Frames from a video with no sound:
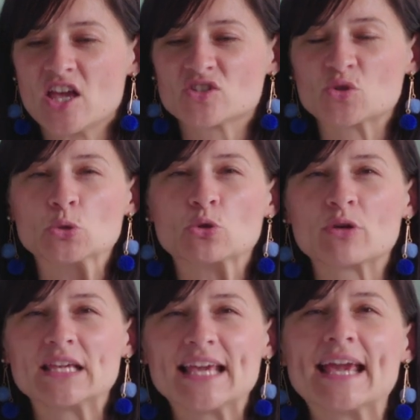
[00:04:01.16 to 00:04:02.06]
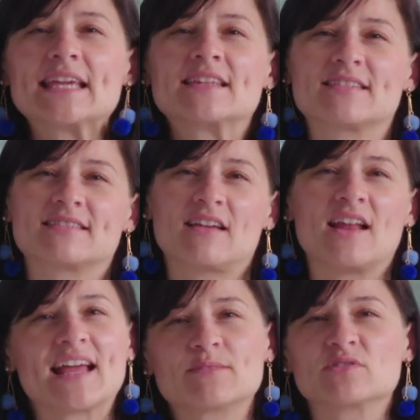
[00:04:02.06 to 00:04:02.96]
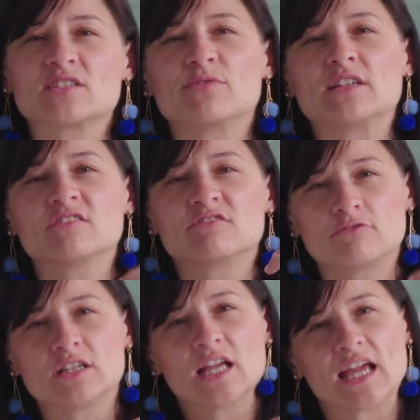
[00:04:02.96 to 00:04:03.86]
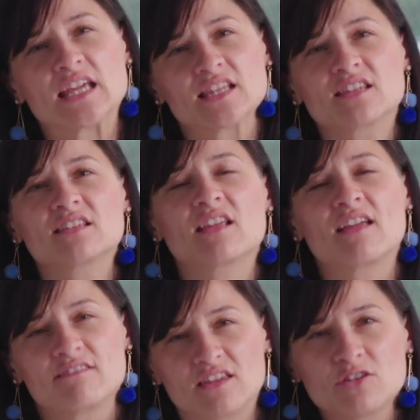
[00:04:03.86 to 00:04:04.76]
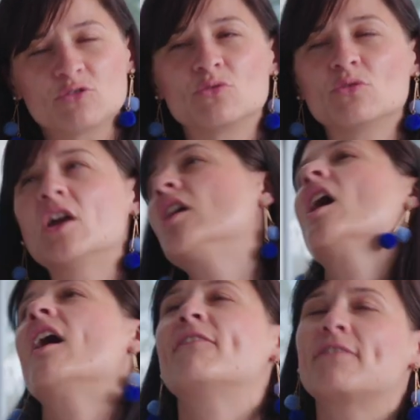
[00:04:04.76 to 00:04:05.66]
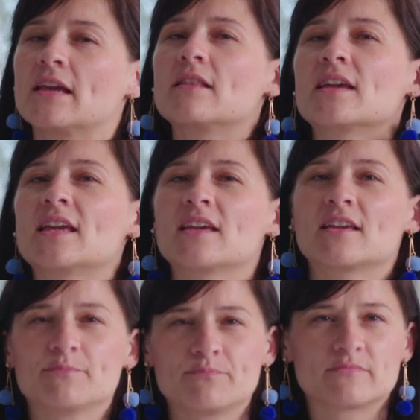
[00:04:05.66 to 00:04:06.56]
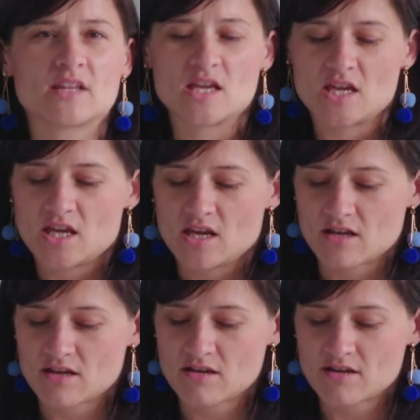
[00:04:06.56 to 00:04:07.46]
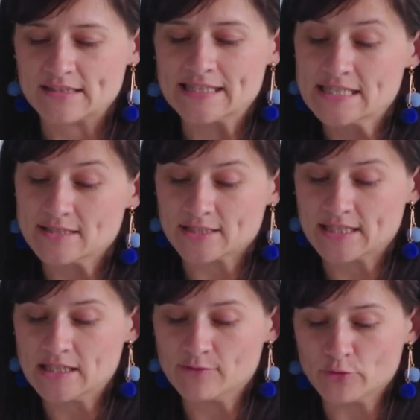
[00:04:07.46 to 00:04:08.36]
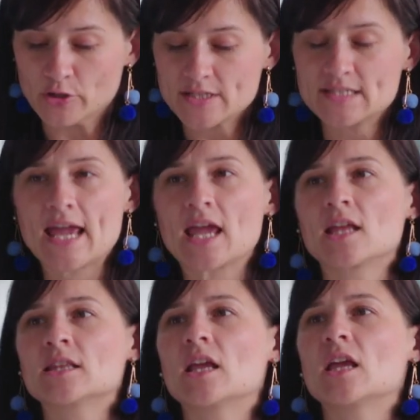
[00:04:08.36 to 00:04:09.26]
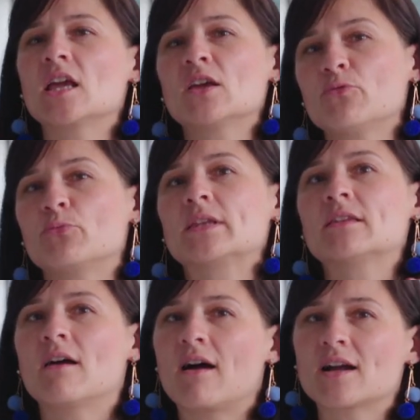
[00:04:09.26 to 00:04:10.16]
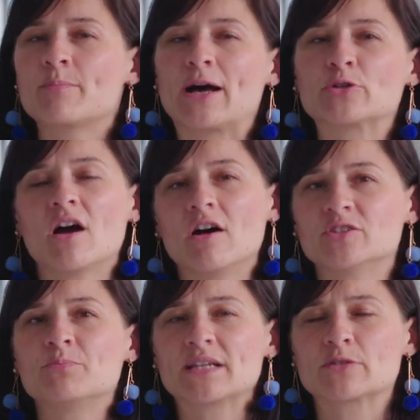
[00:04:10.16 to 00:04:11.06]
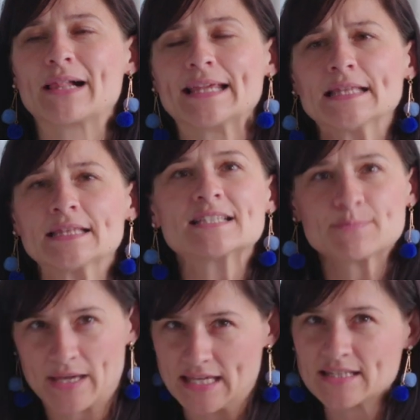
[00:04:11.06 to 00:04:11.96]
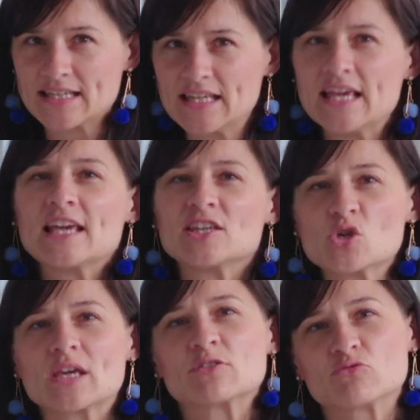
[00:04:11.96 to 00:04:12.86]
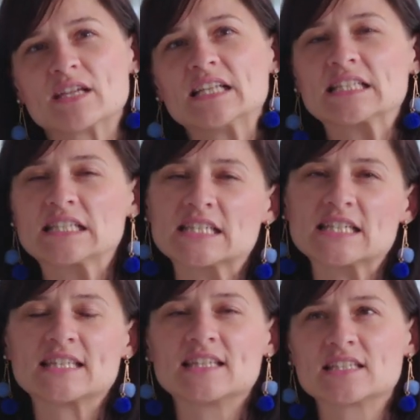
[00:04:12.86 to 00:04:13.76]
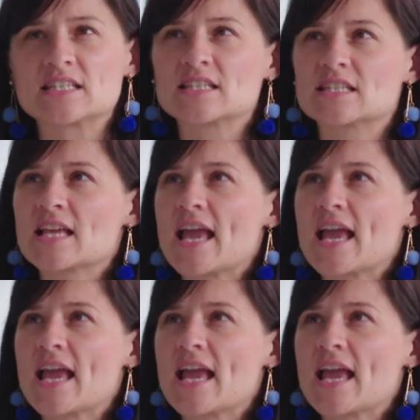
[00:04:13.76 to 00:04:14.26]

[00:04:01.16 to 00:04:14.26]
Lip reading: So create an atmosphere, to create a view, a feeling. These are keywords. And if we talk about other pictures, well, in this painting, you can really see this